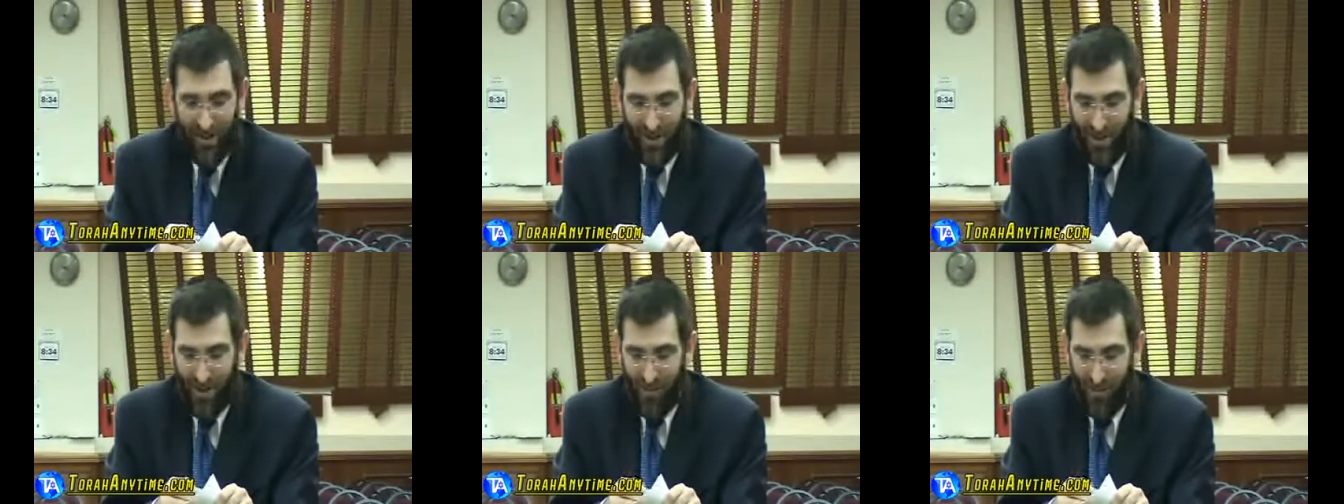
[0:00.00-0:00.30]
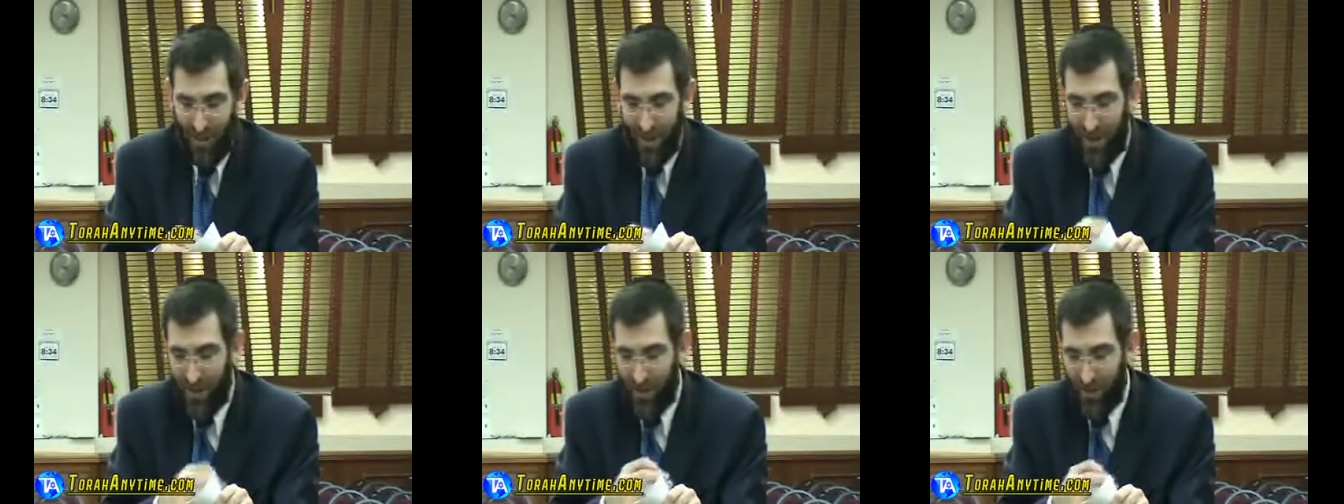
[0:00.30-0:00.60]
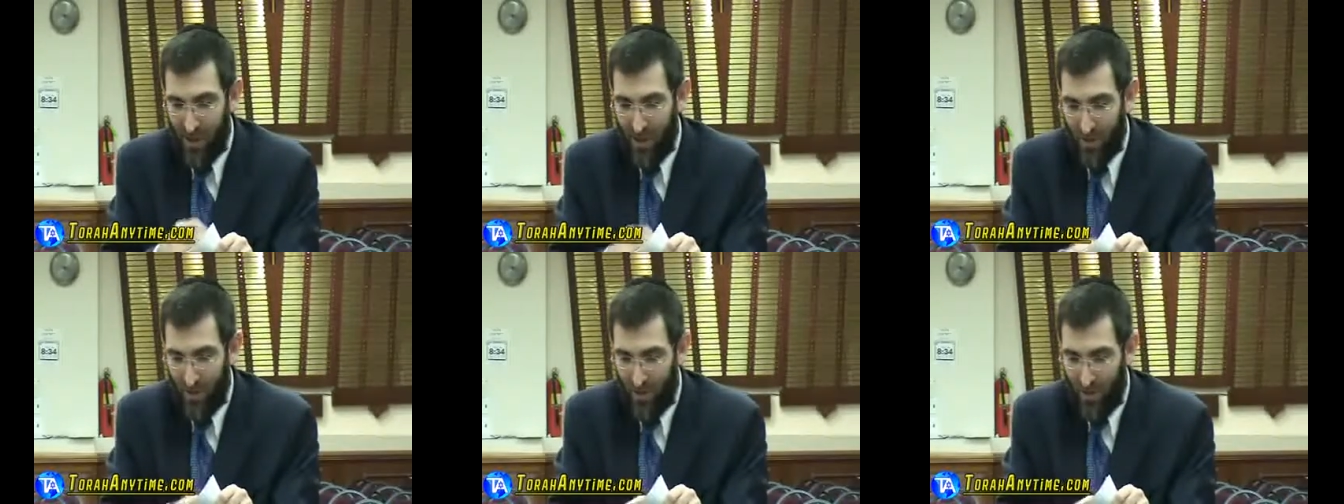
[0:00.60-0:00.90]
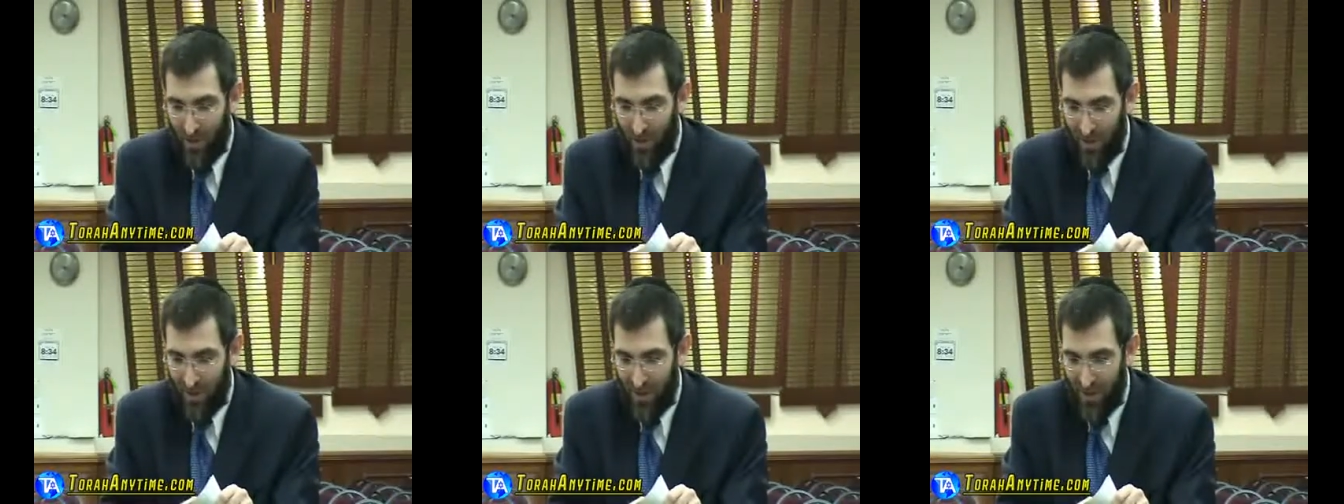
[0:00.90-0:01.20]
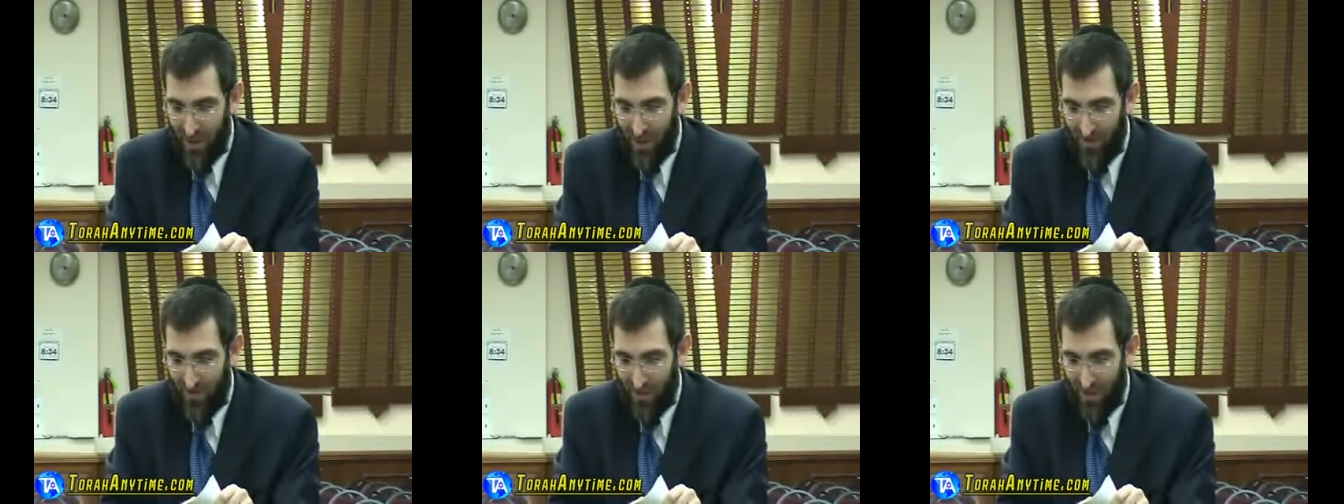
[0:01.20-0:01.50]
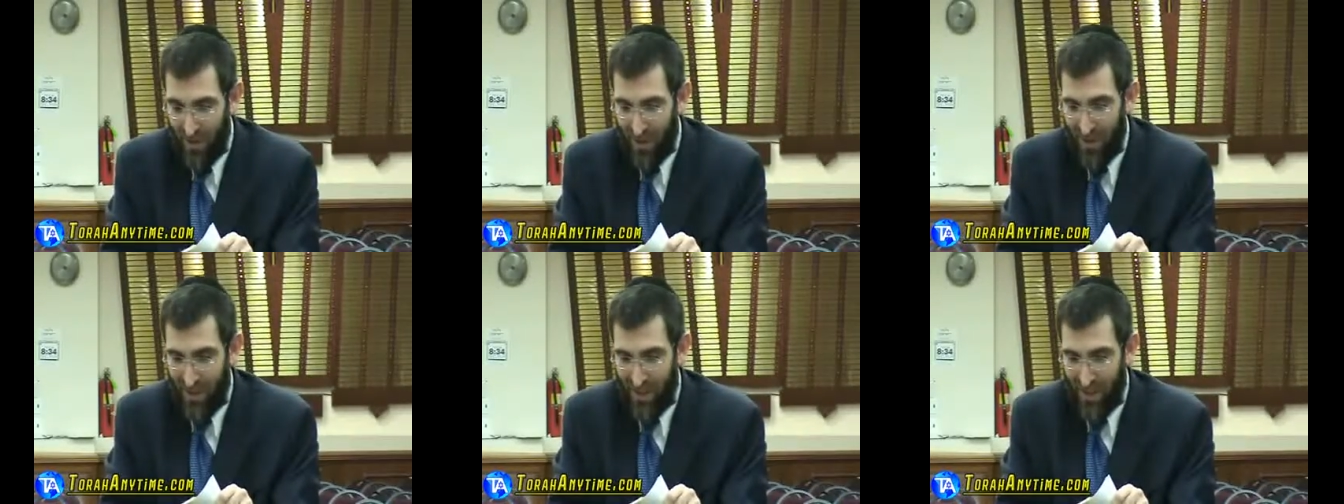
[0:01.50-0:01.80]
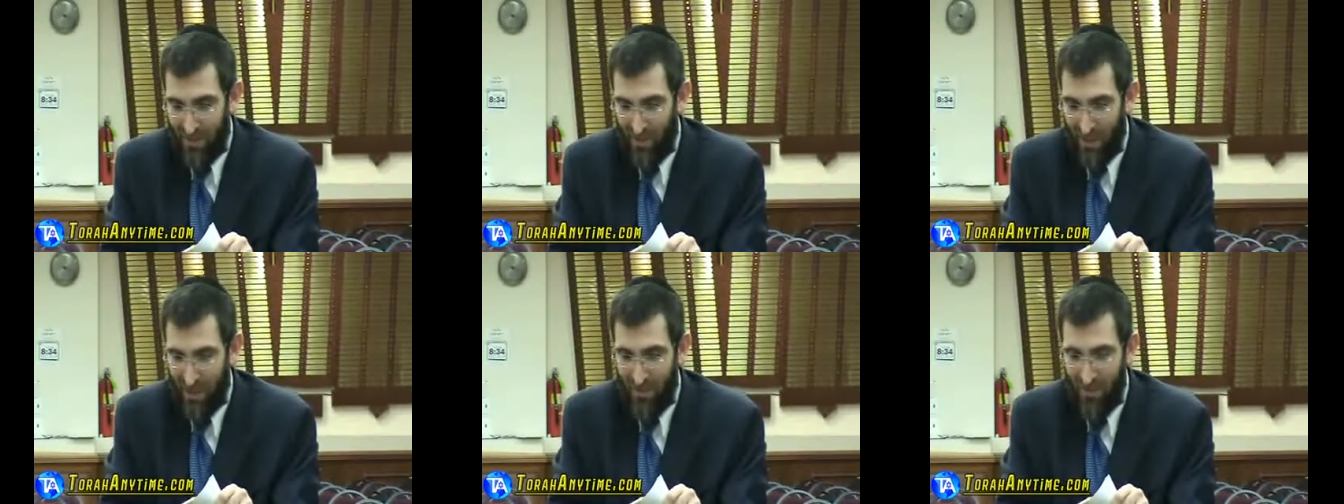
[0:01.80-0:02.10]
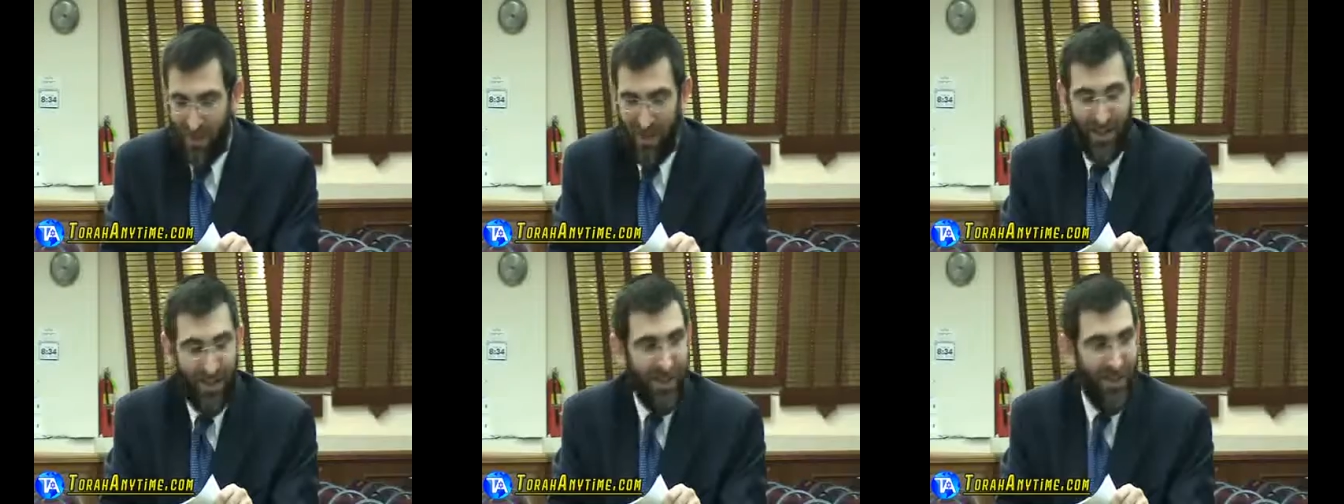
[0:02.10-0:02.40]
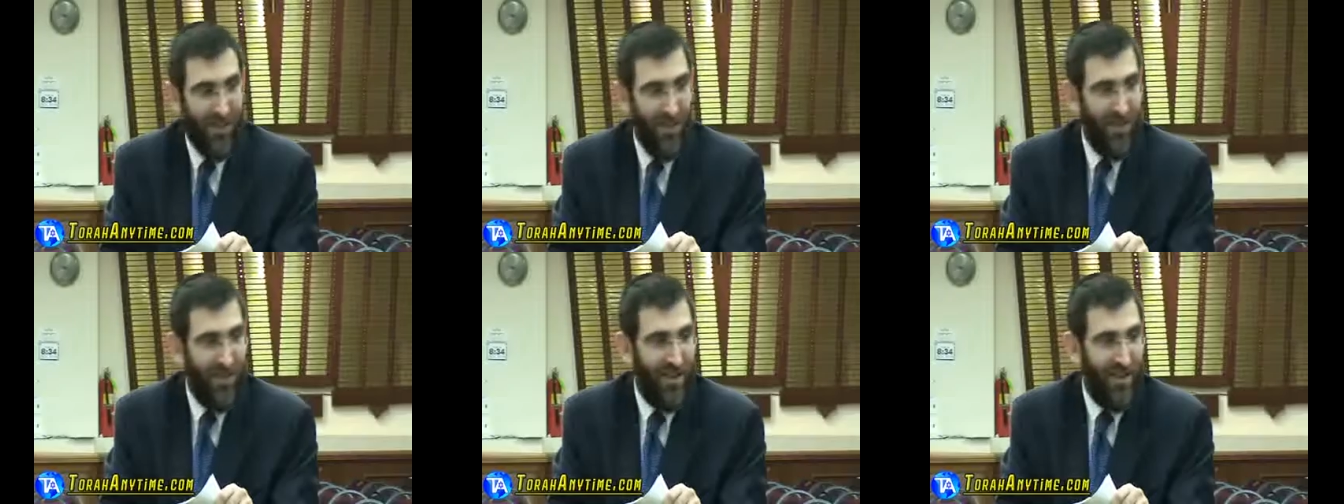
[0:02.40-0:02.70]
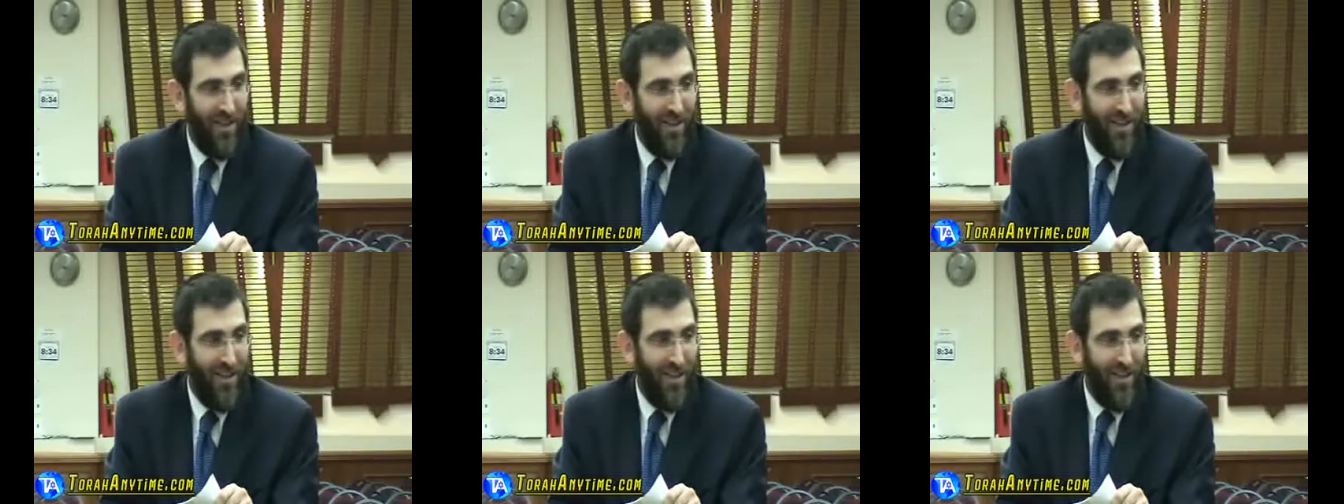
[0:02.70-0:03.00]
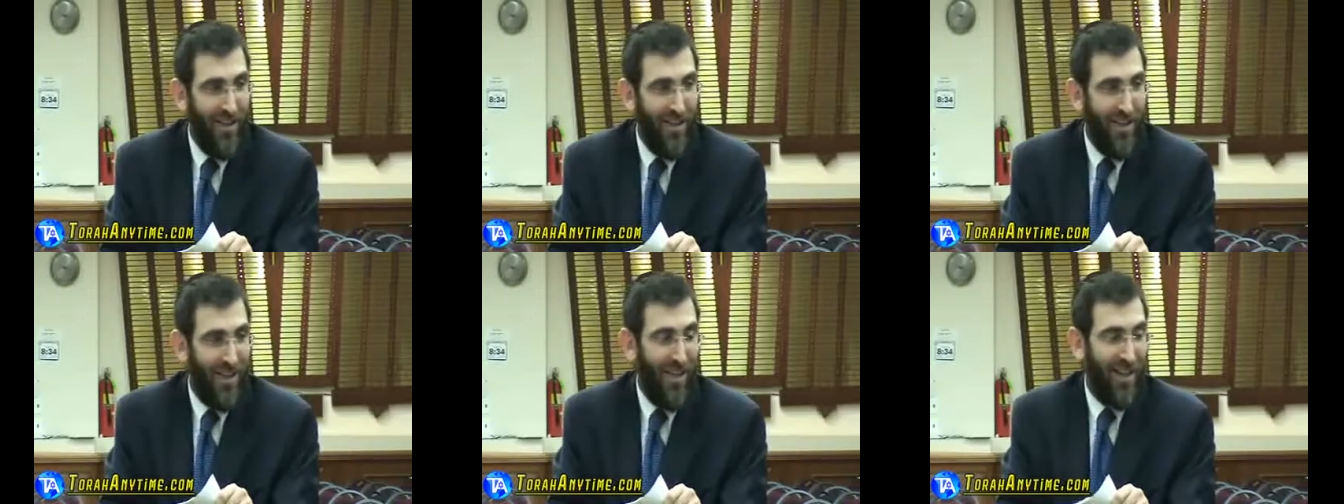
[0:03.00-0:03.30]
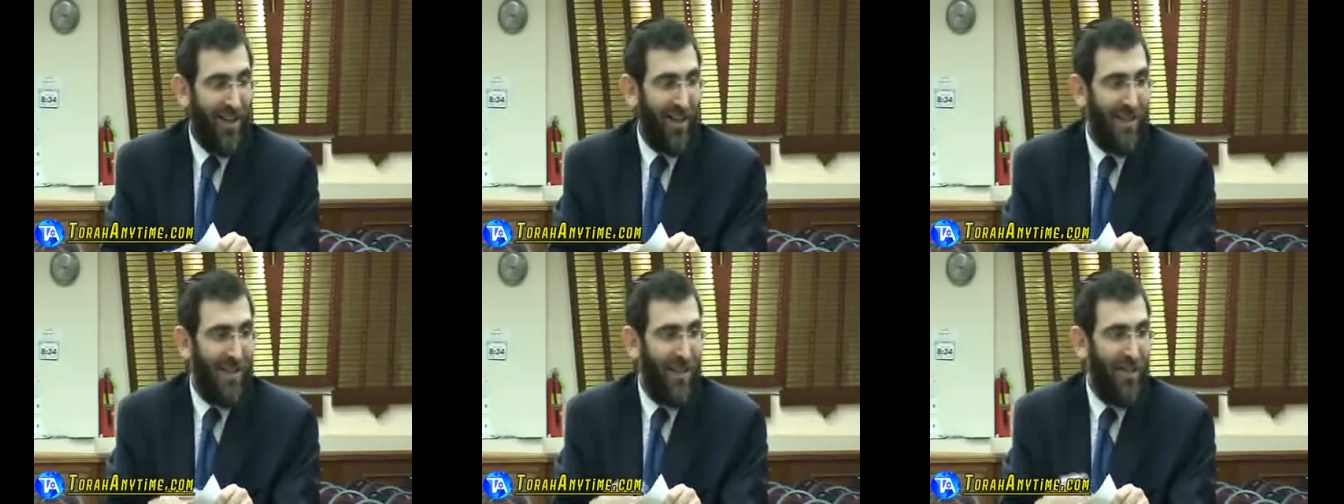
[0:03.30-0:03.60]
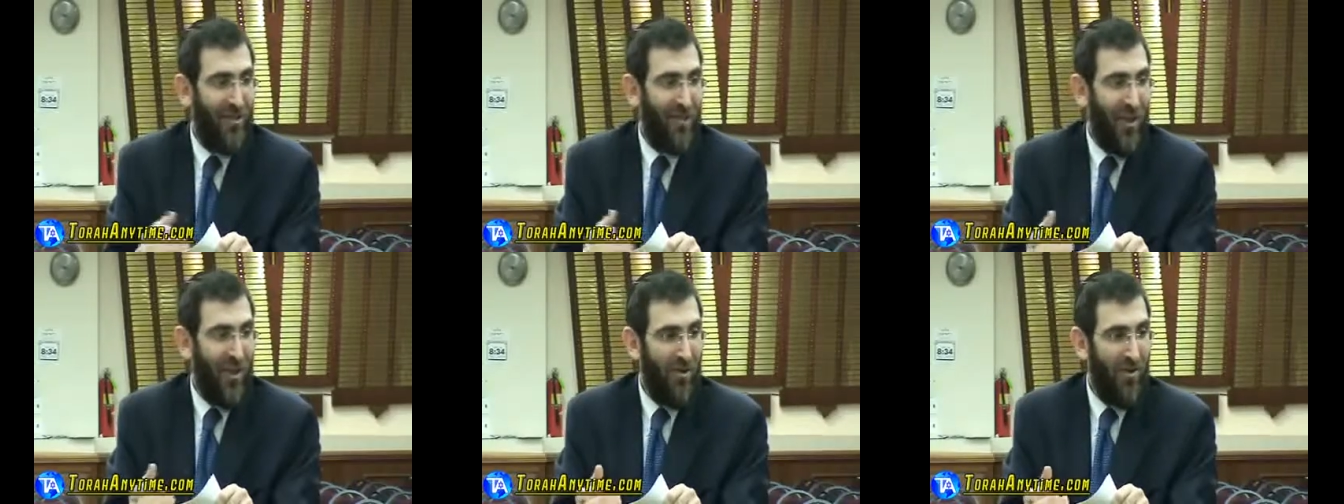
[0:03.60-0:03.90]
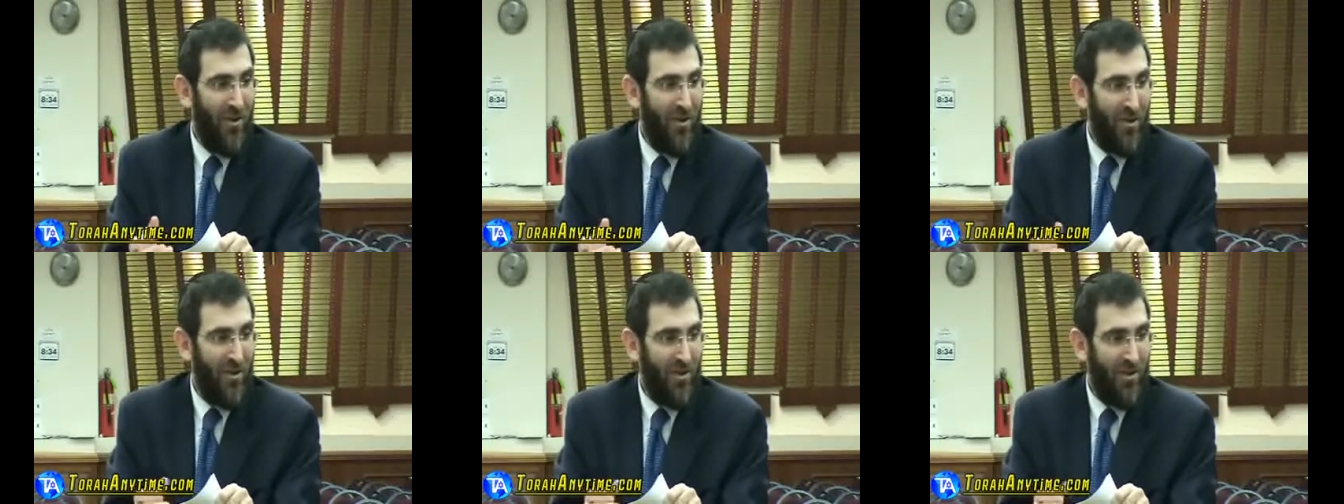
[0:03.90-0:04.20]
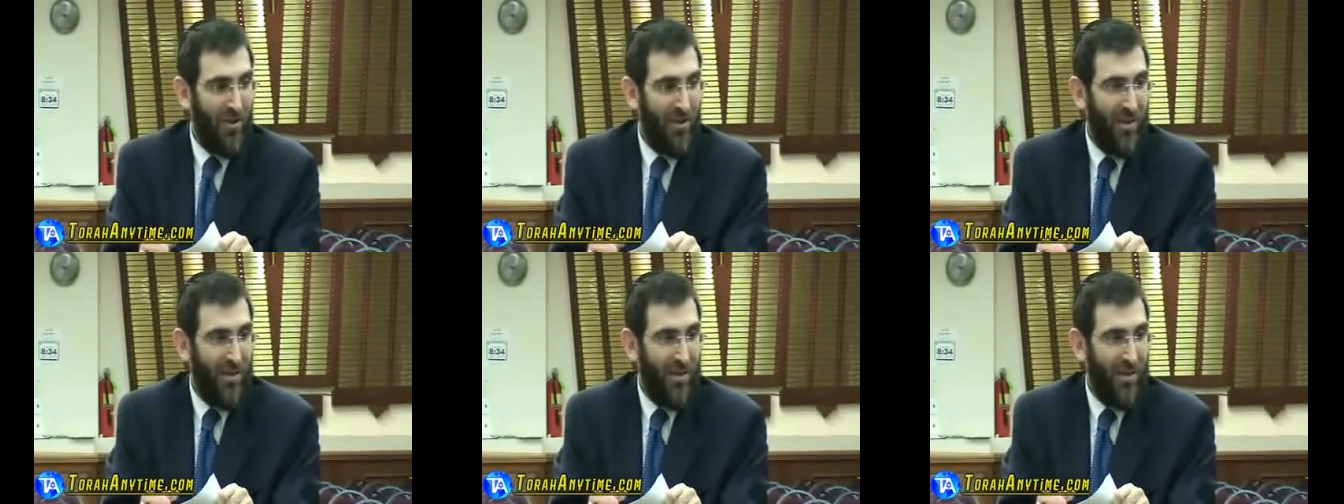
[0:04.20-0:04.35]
But here's the words, and he says, "What do you mean? You know, like uh, they said a joke.